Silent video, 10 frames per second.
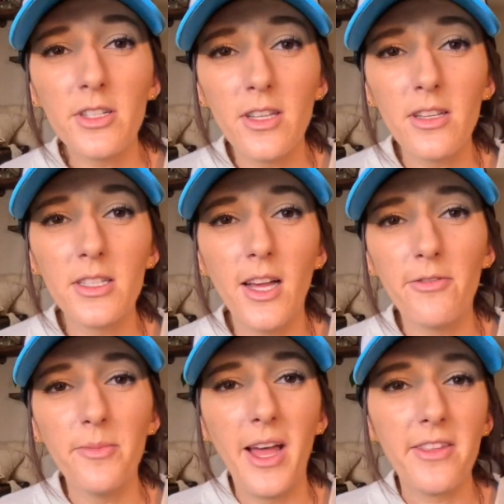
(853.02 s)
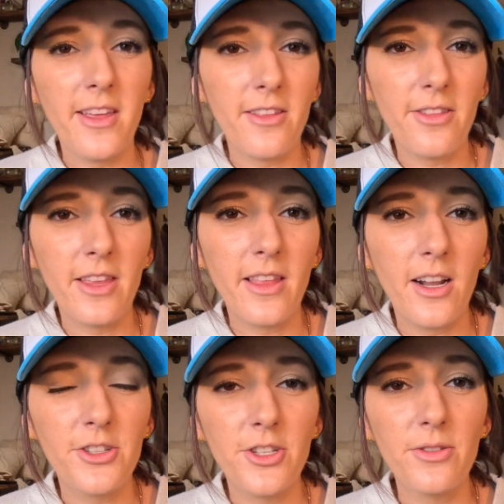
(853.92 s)
to the Snuffle Mat, the other thing that
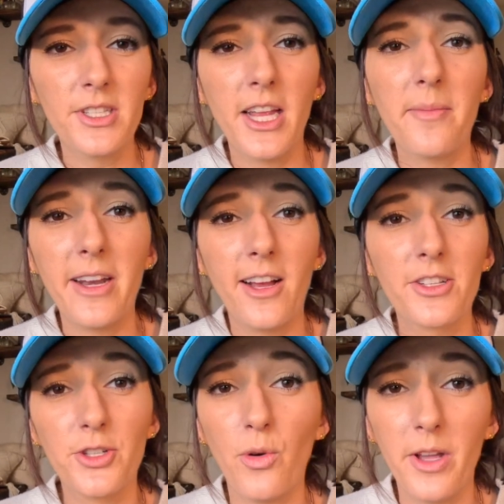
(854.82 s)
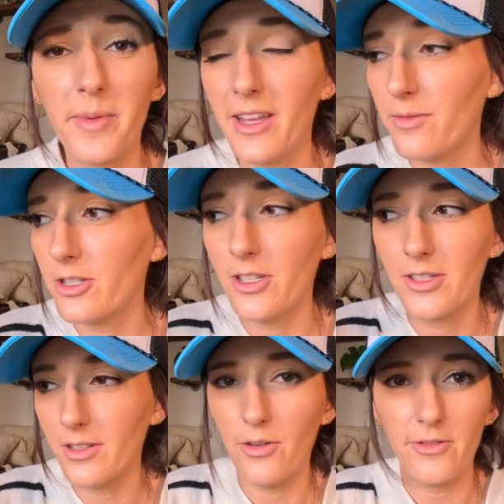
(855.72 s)
I'll do is take my dog's toy bin, which
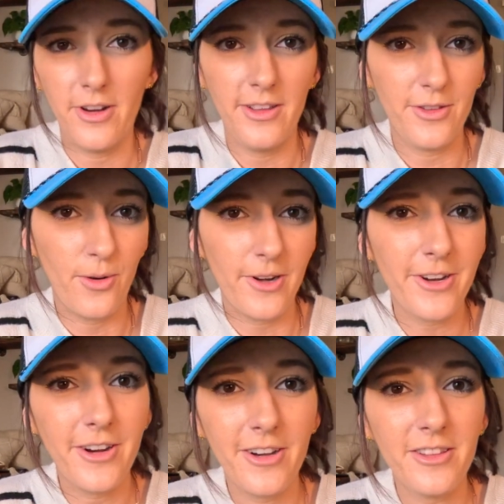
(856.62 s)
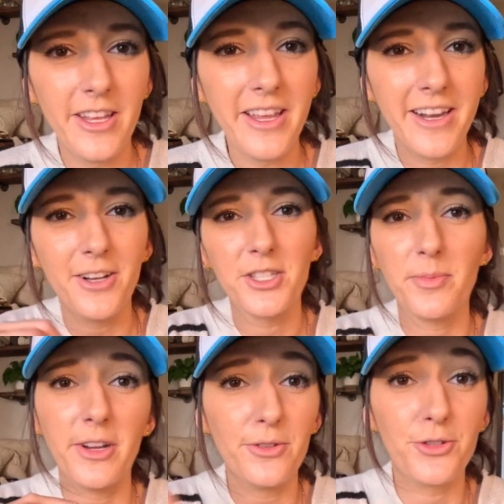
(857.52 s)
is over in the corner currently, and I'll
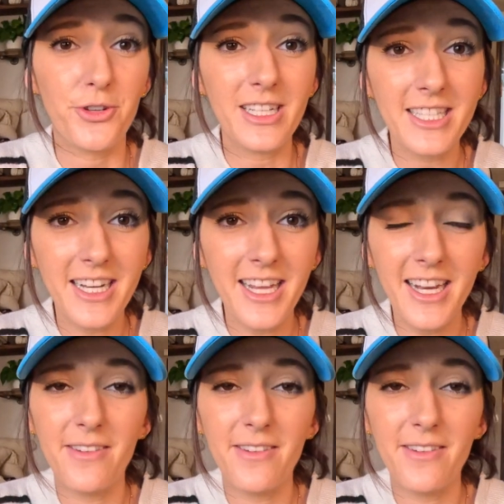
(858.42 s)
sprinkle treats in it.